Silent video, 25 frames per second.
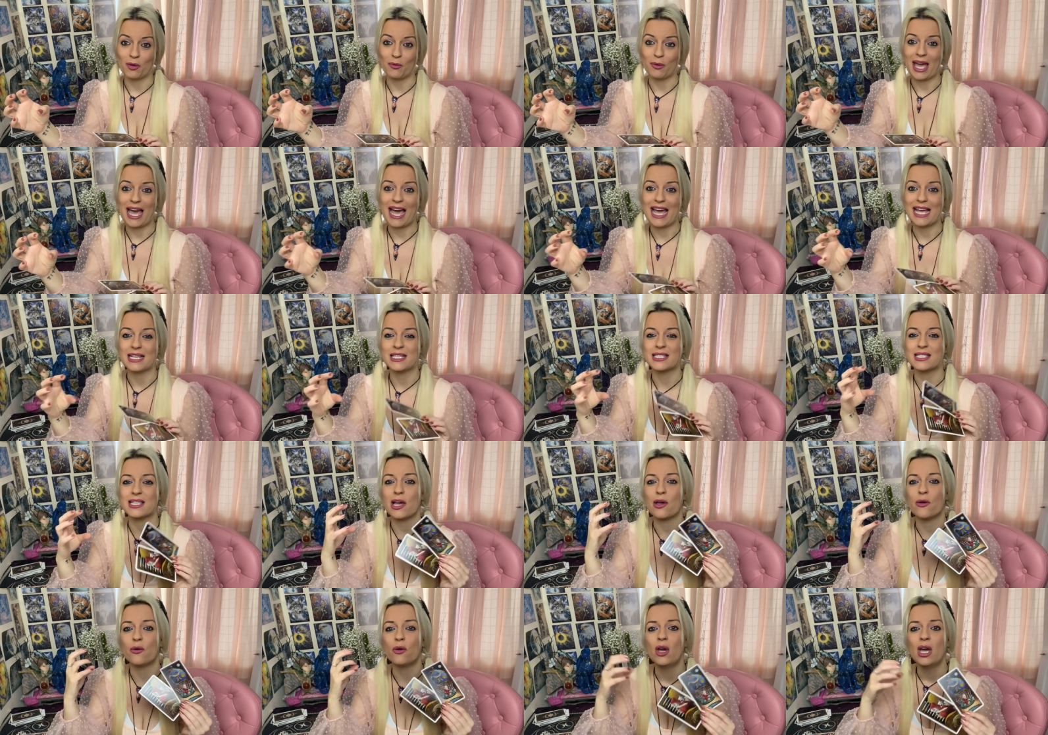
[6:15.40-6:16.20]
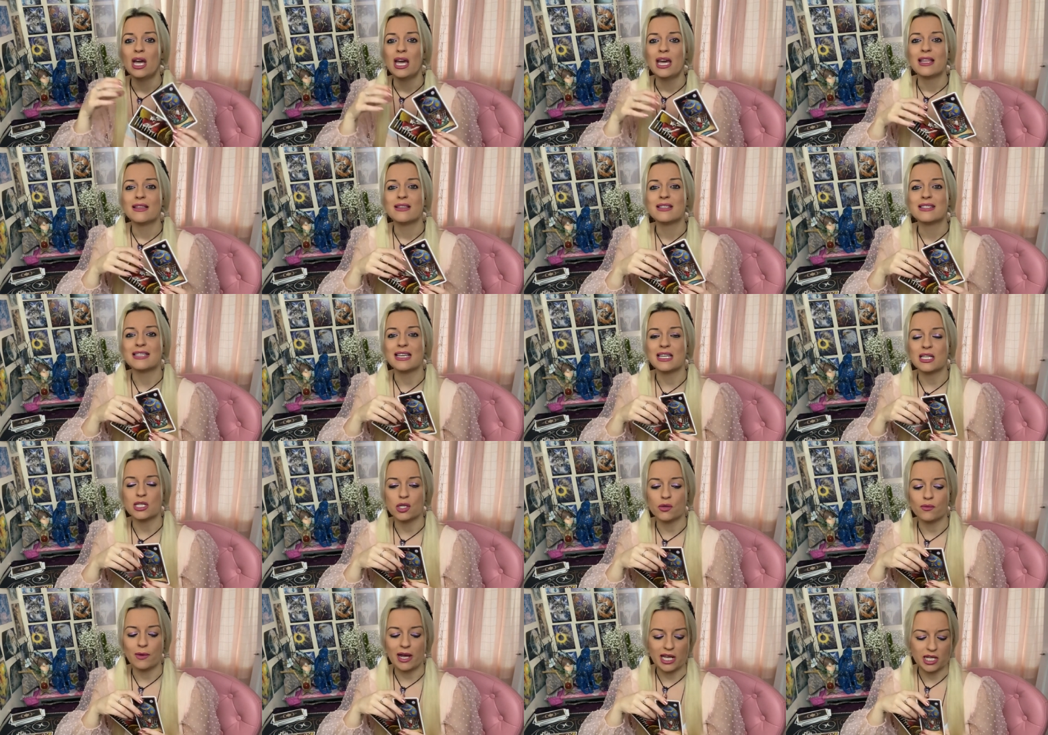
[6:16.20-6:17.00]
Okay, so
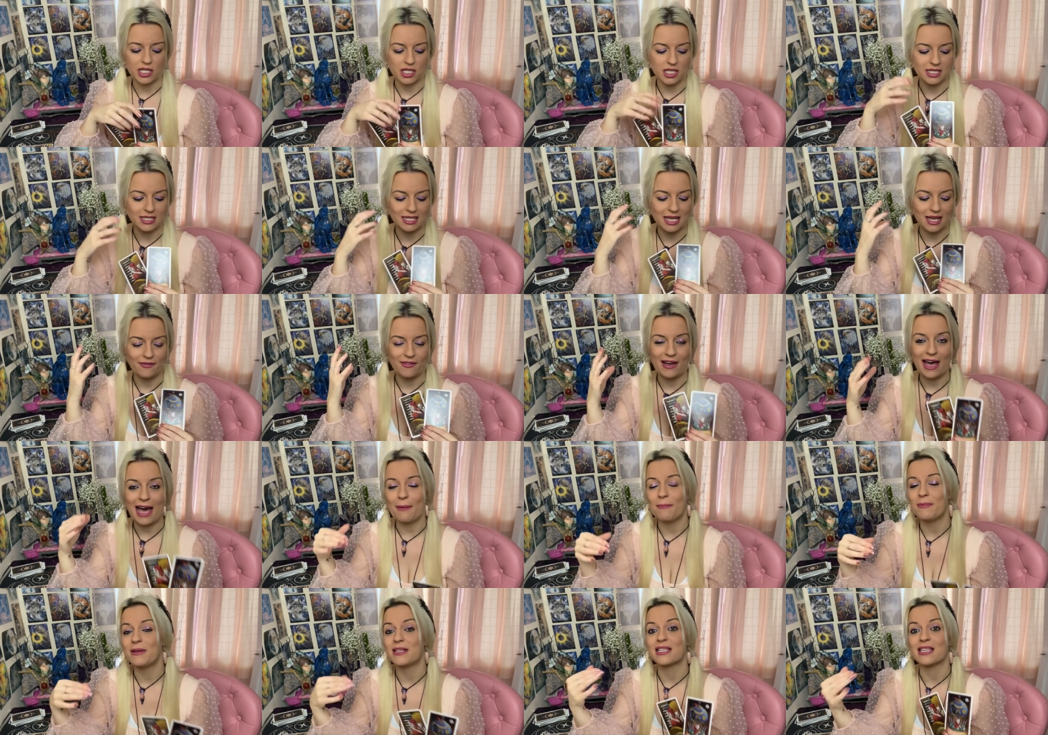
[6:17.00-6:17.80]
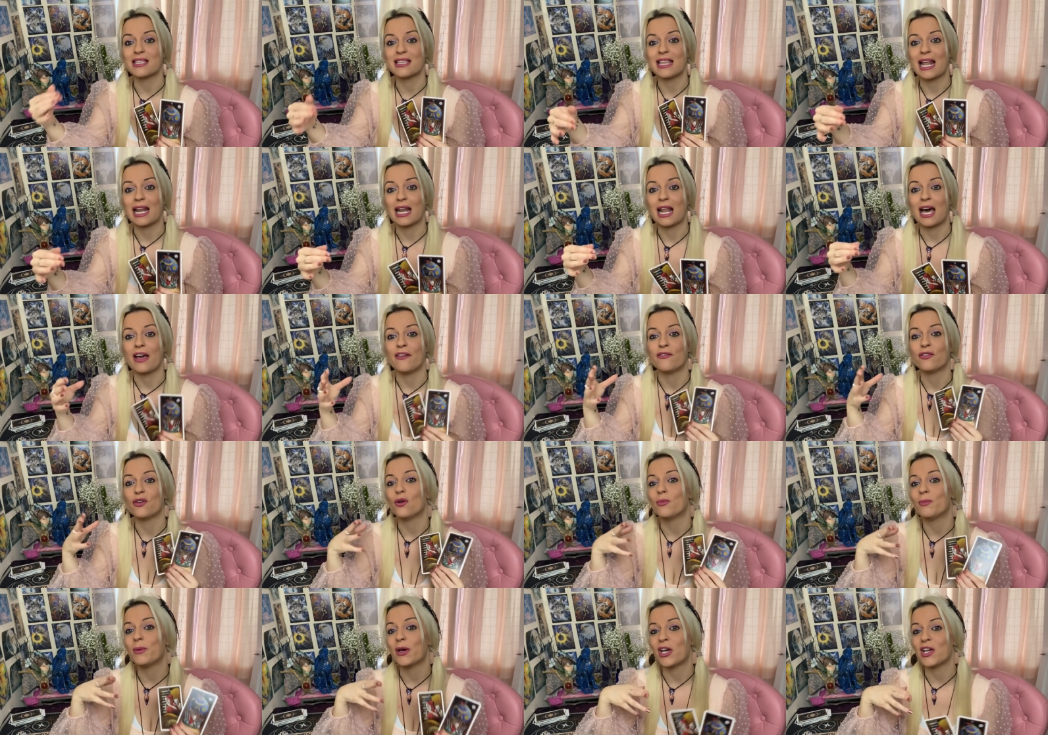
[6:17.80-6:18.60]
situations that have happened in their life,
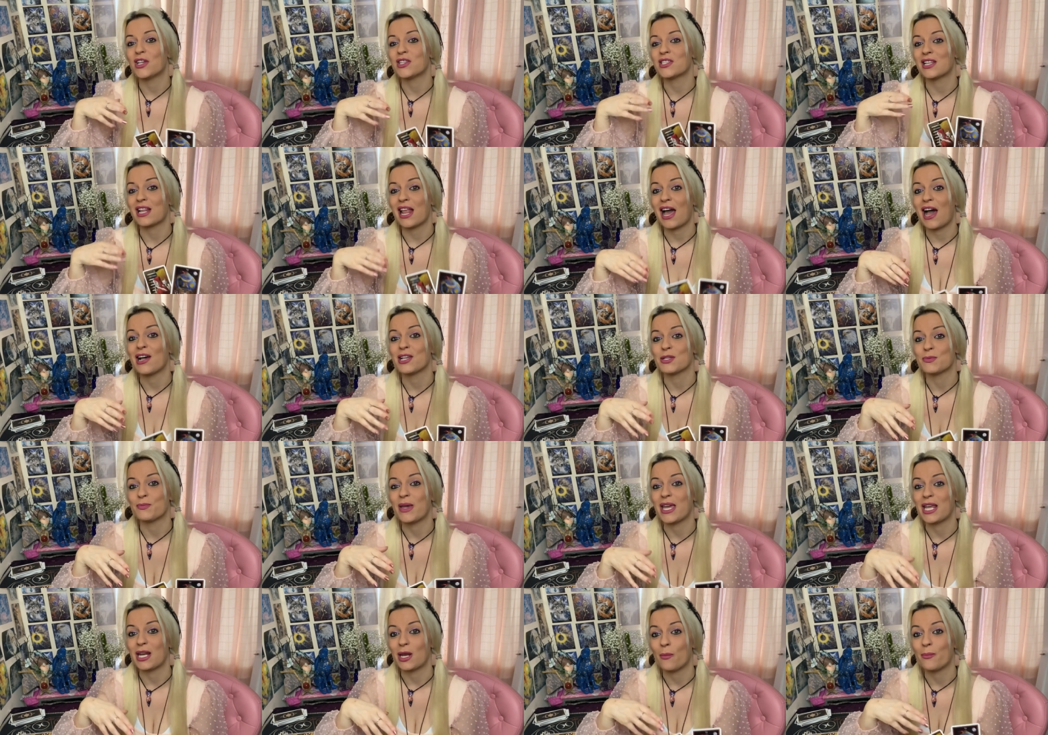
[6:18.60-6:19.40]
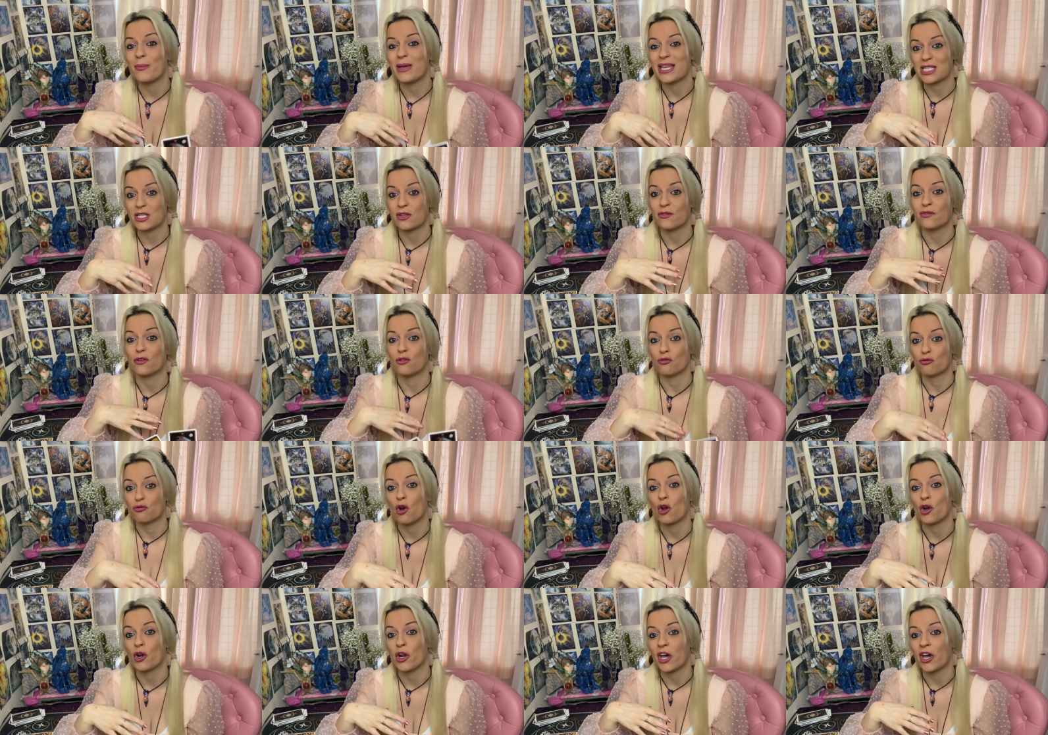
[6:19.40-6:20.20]
your person has been a bit of a
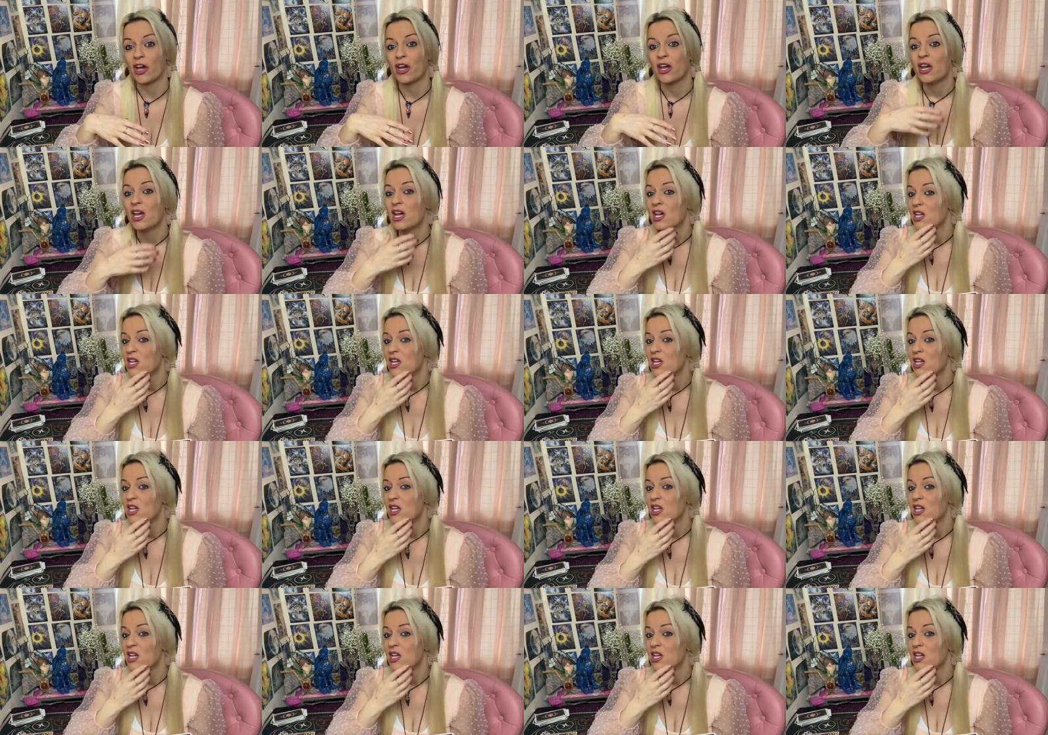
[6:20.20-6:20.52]
runner.